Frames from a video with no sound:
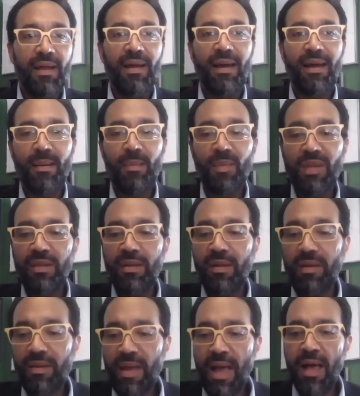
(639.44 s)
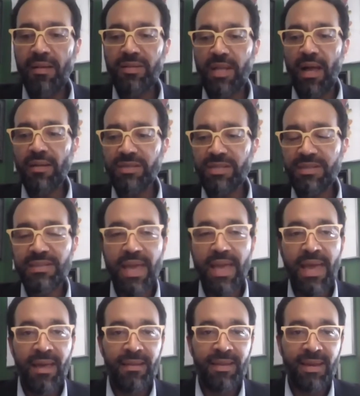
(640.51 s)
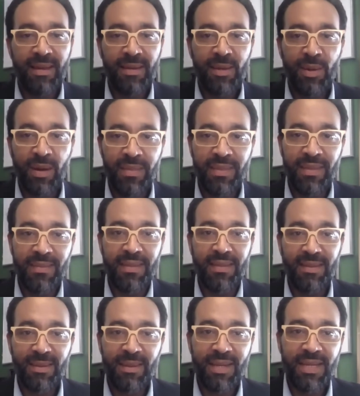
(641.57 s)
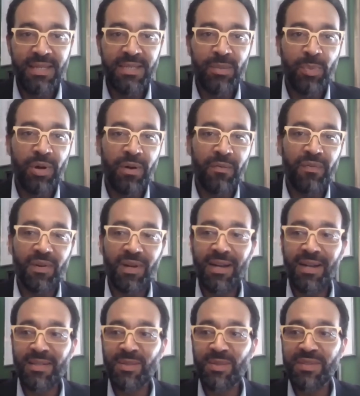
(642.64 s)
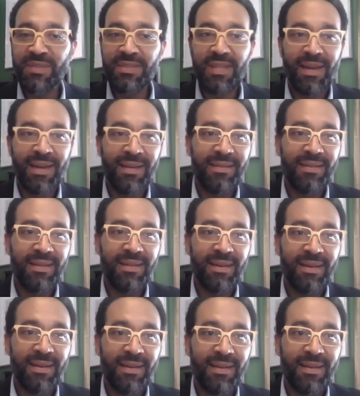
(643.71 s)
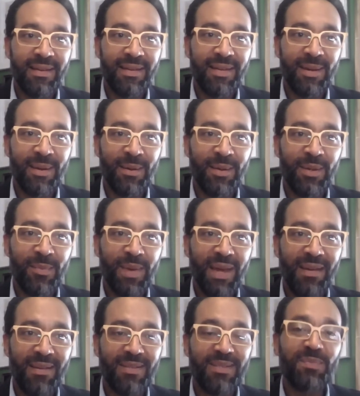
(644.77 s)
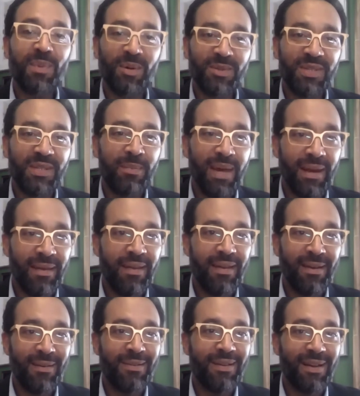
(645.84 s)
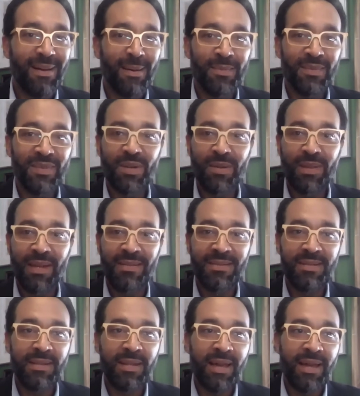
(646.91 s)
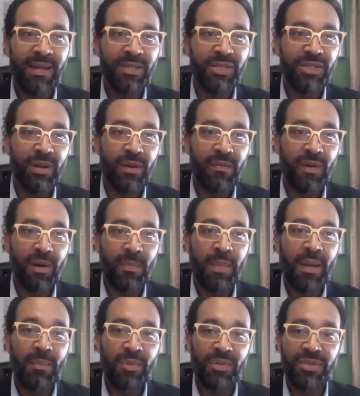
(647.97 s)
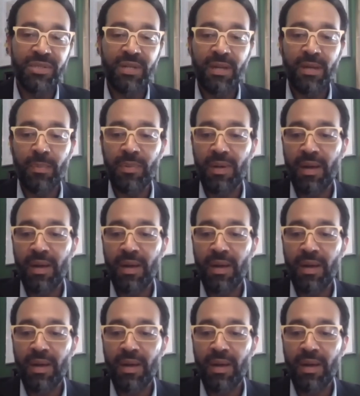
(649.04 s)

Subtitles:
I'll just add that, I think that the easy part for us was that, Humana is mostly Medicare. So that is the lion's share of our membership.